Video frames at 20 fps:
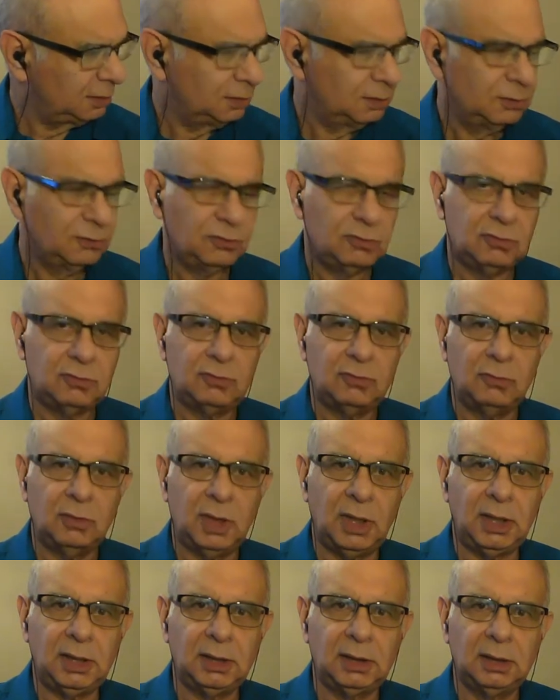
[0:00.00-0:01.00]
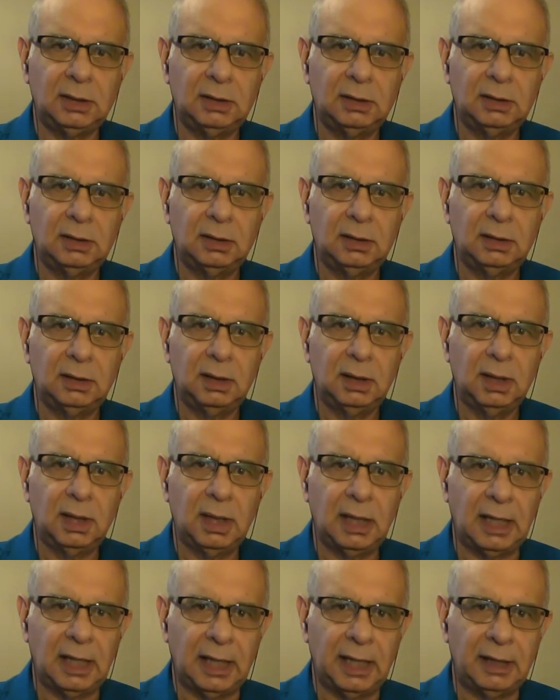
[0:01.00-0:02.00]
string
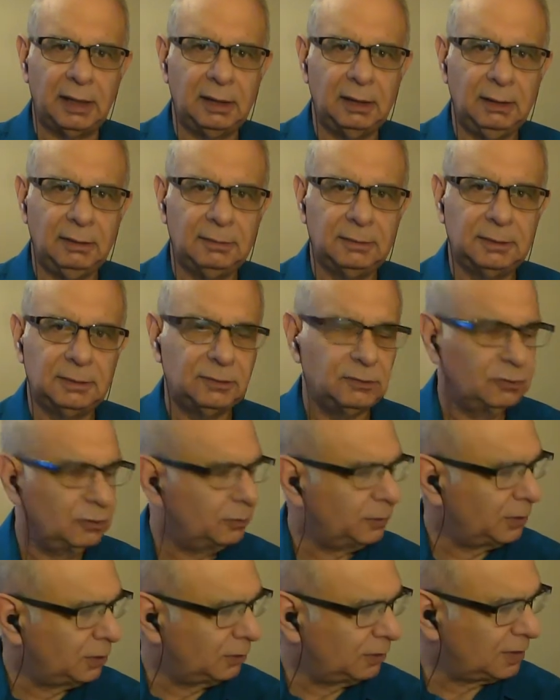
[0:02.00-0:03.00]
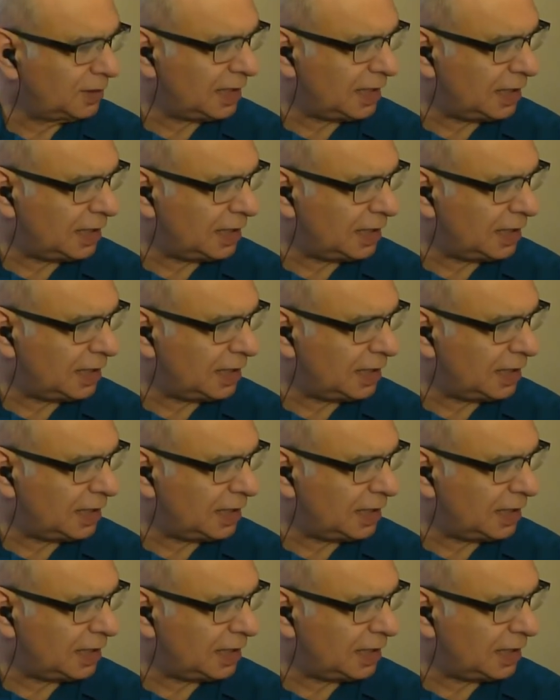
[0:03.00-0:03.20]
higher, so we go to the